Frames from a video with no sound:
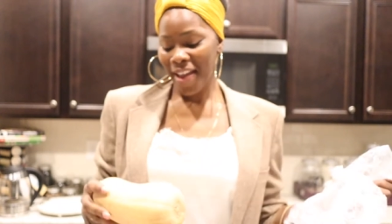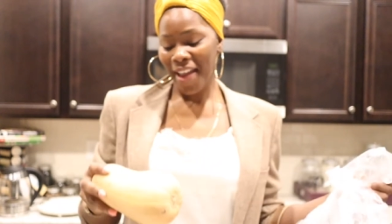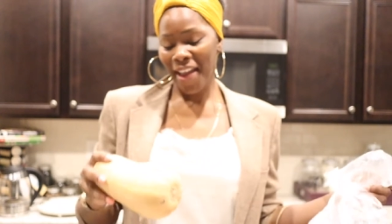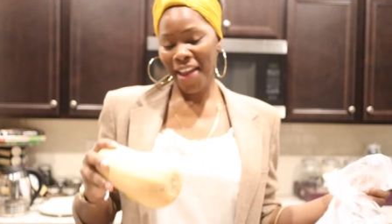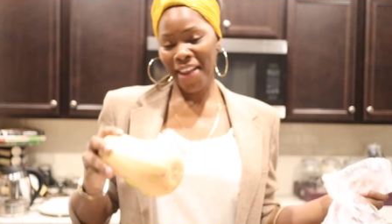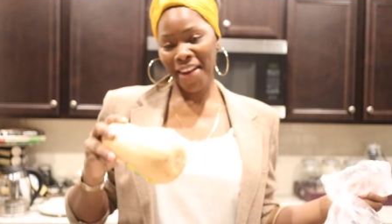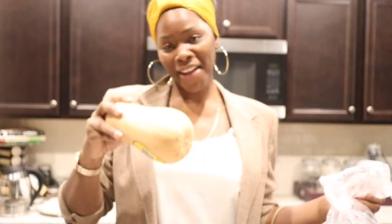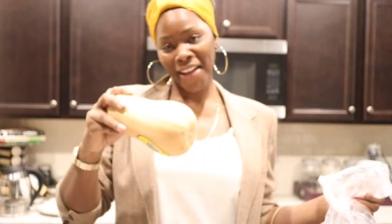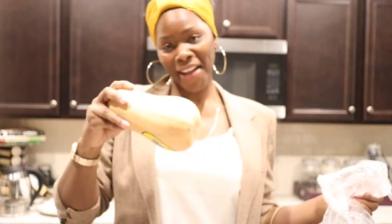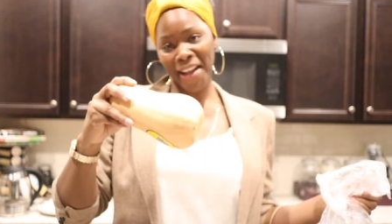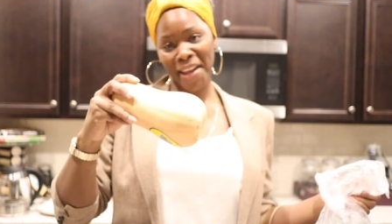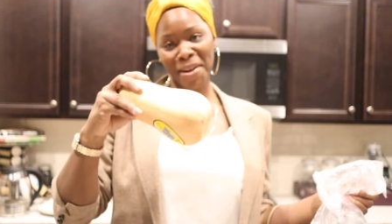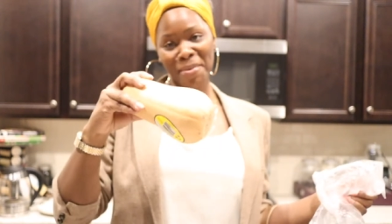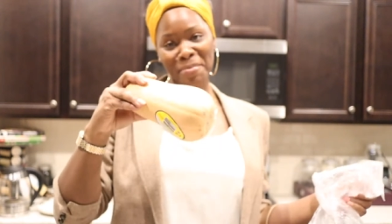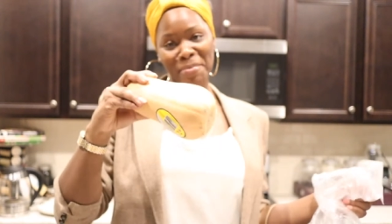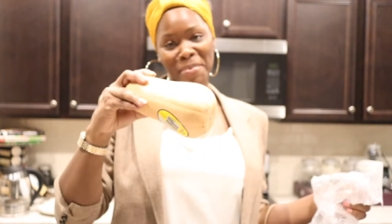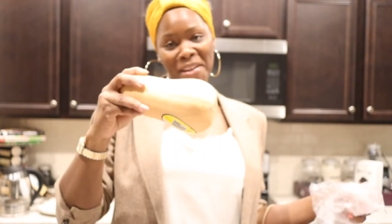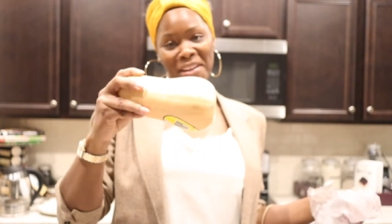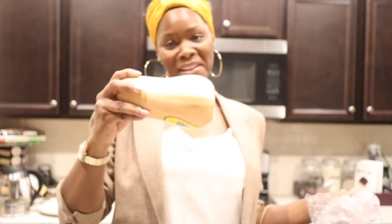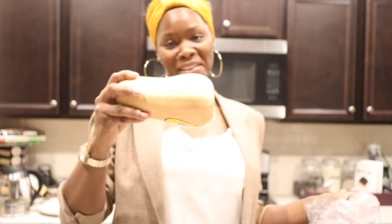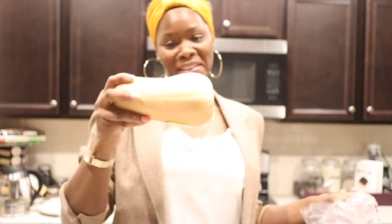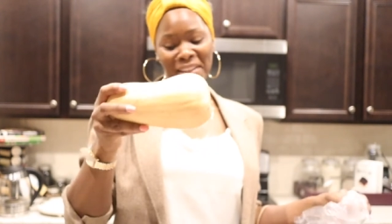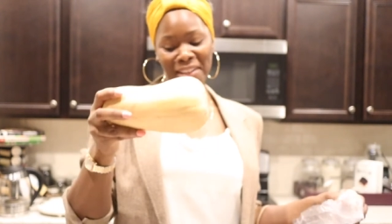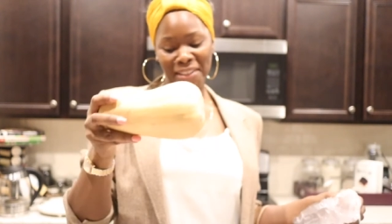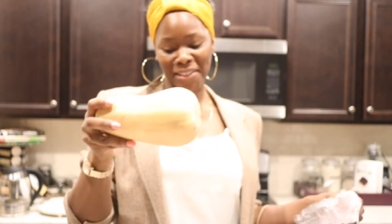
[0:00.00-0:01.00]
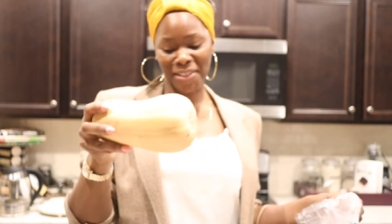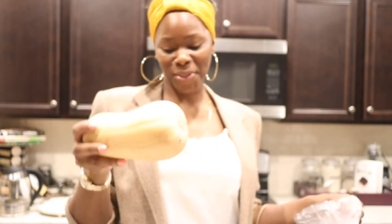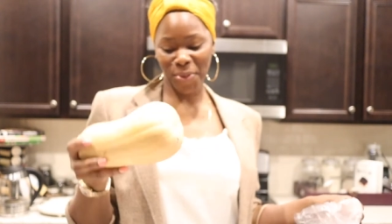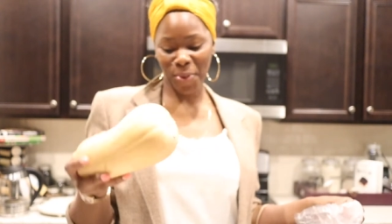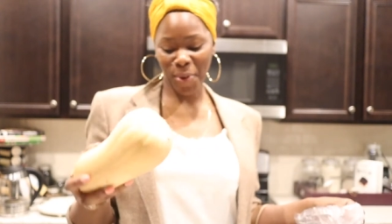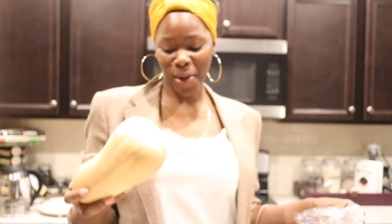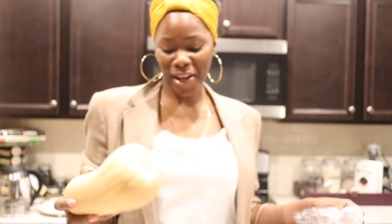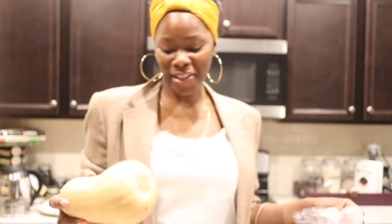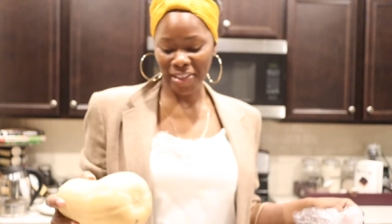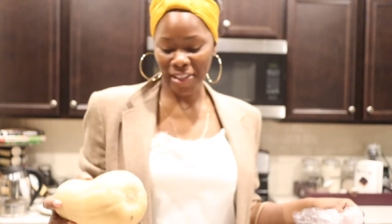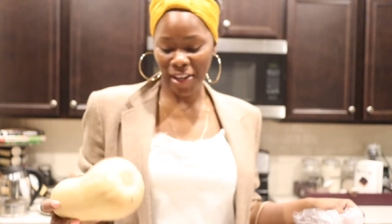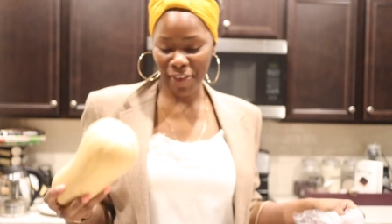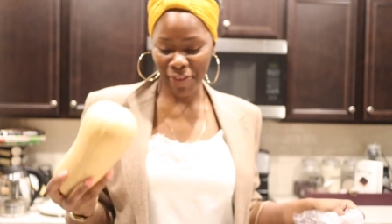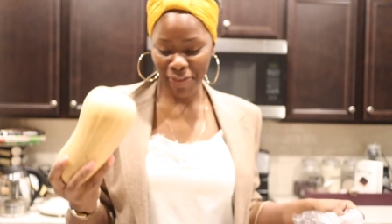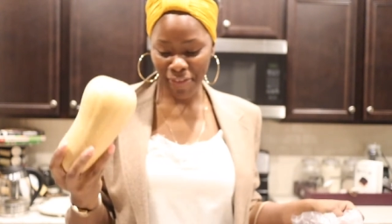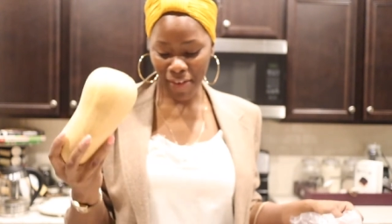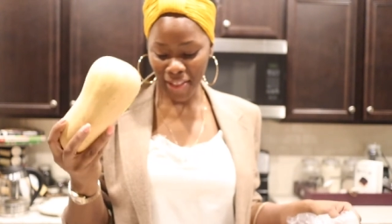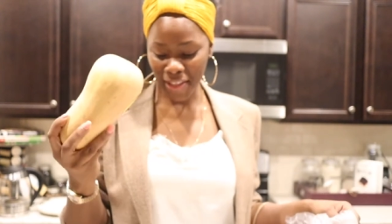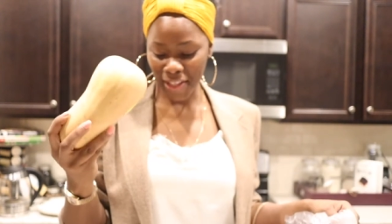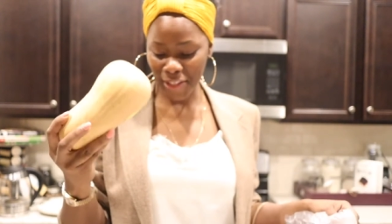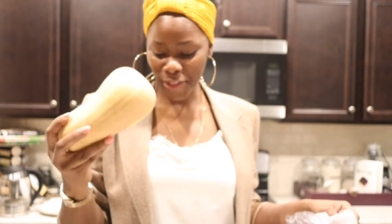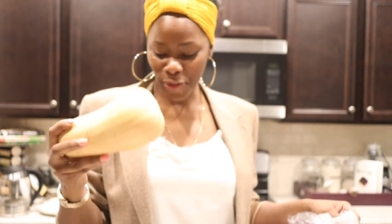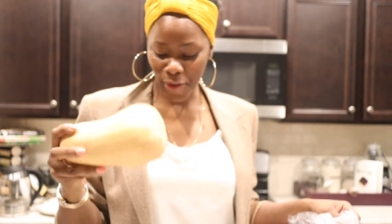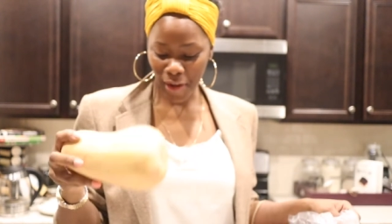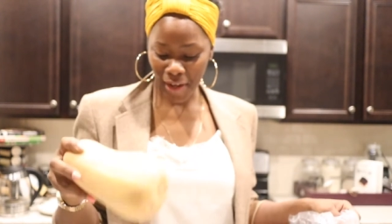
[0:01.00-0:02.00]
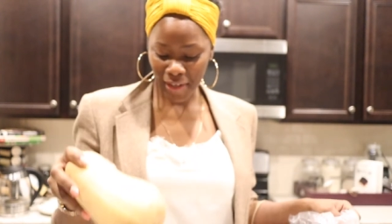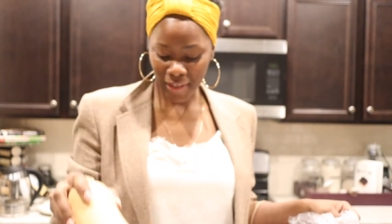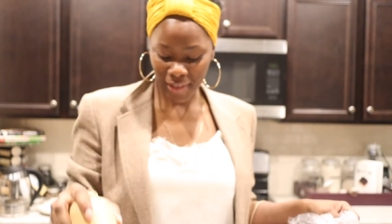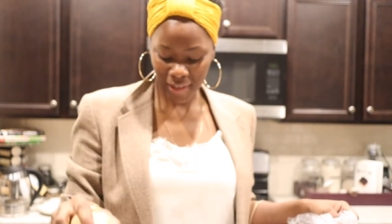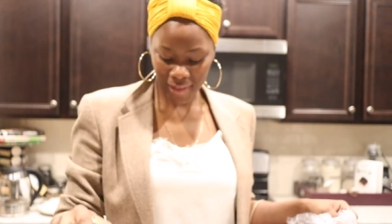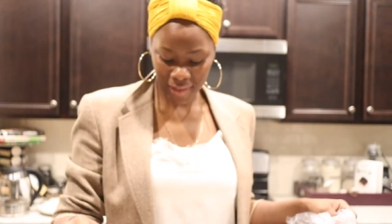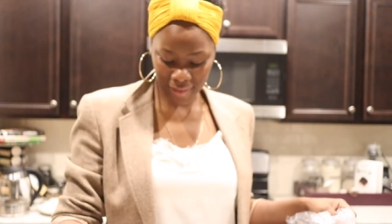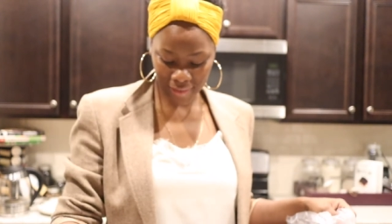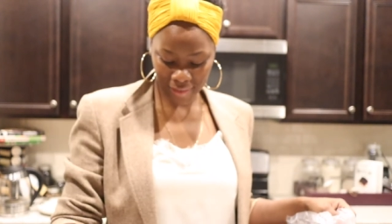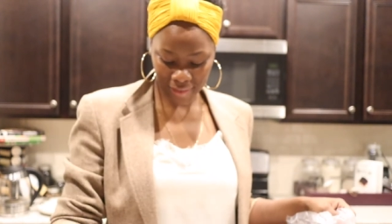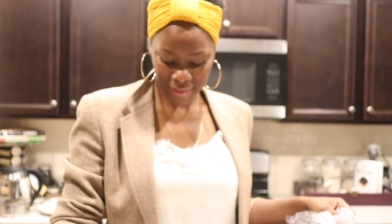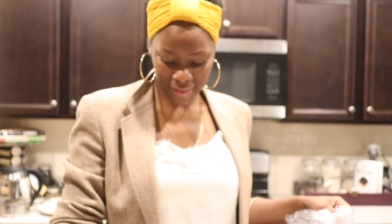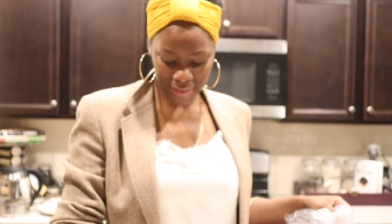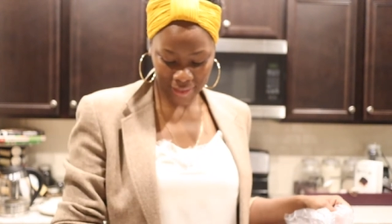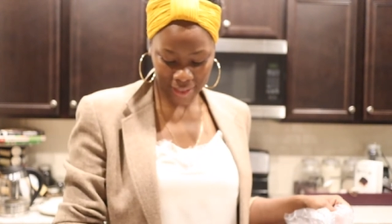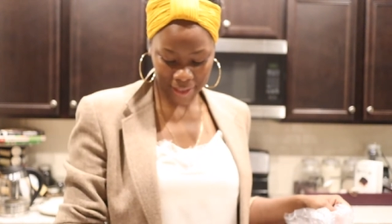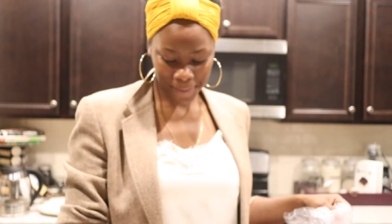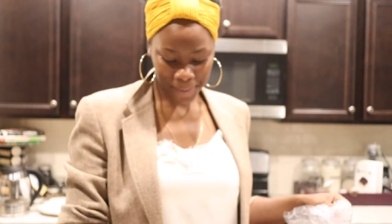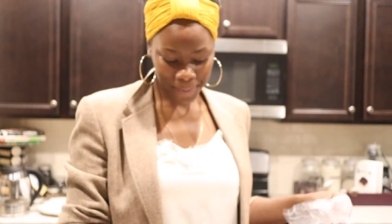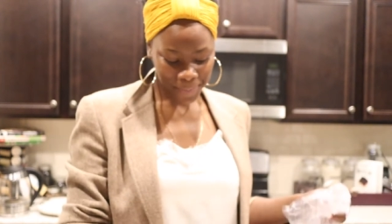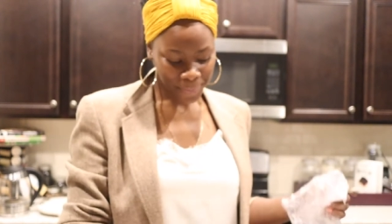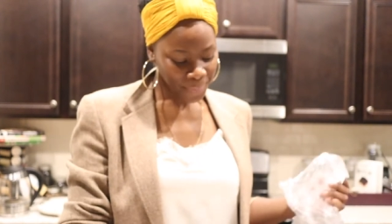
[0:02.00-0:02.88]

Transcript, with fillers: And I got a butternut squash. I finally know how to cook this.